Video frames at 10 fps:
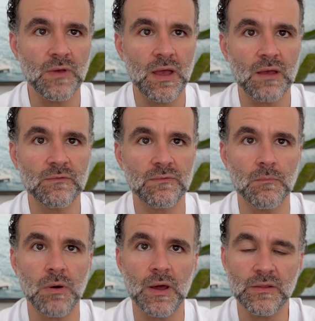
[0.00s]
had
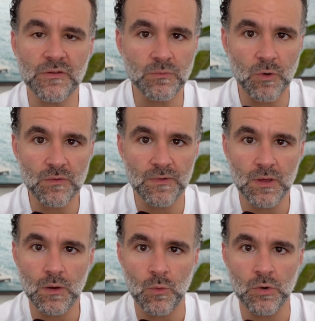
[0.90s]
body
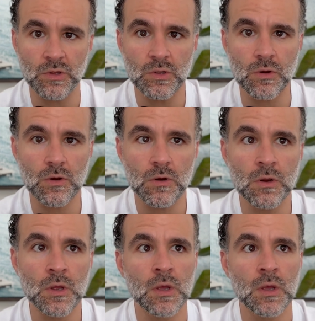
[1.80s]
dysmorphia, or you're